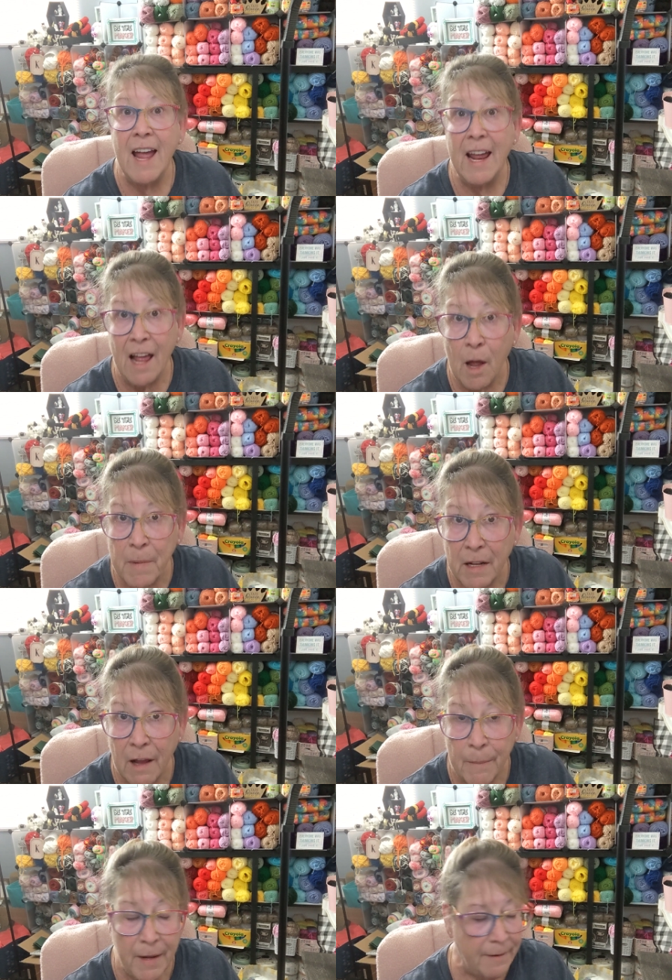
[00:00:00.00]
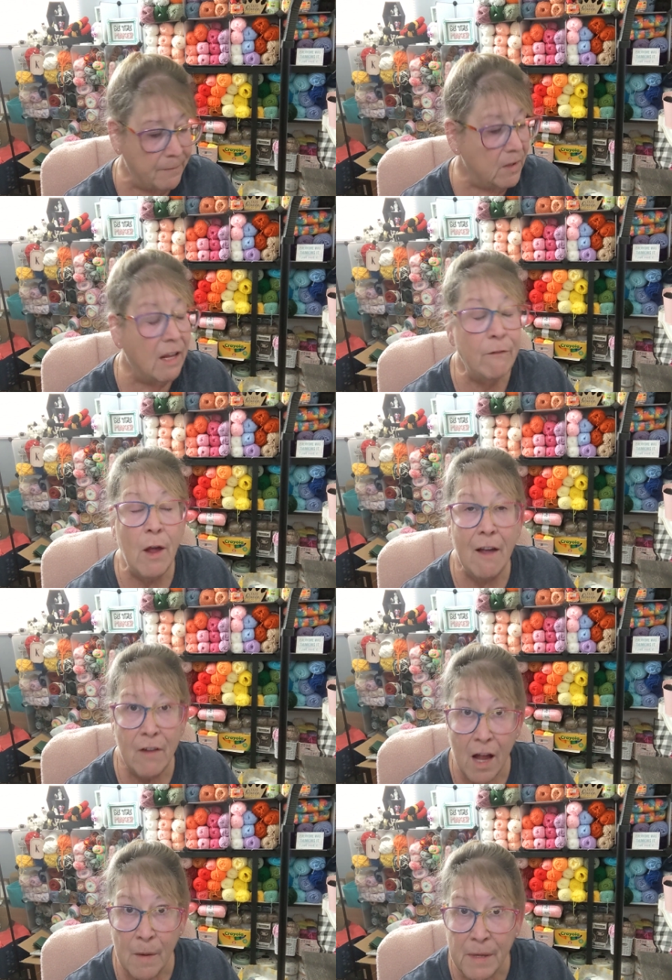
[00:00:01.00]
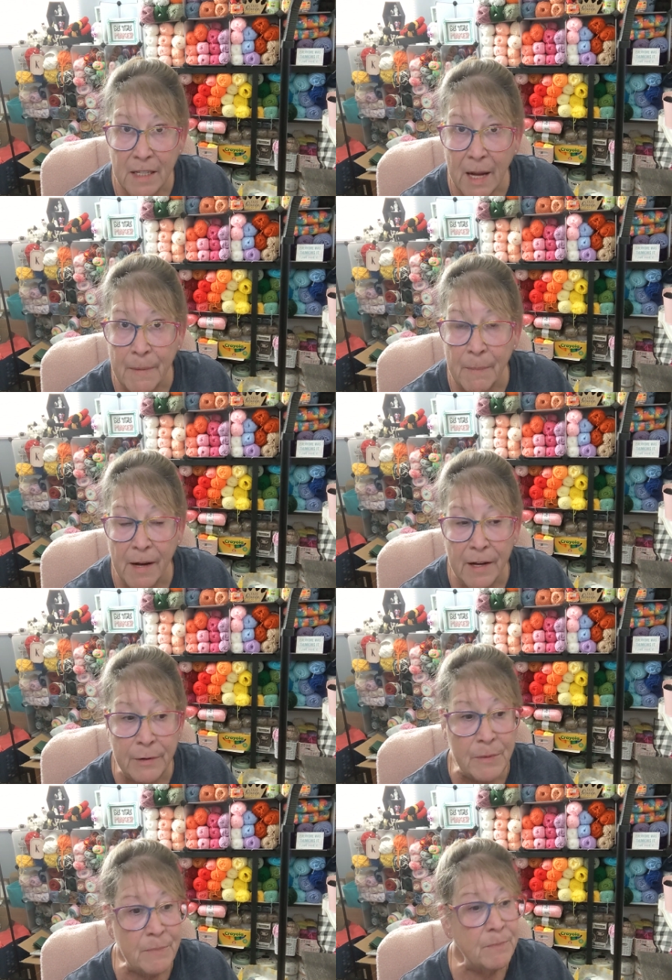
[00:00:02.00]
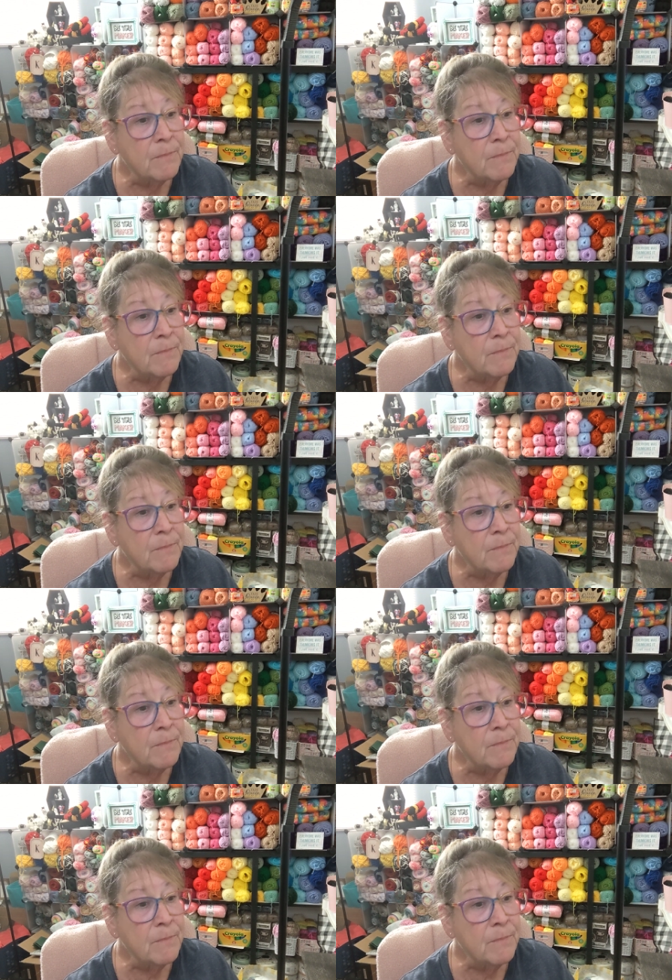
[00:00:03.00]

at Hobby Lobby. If you have a Hobby Lobby by you,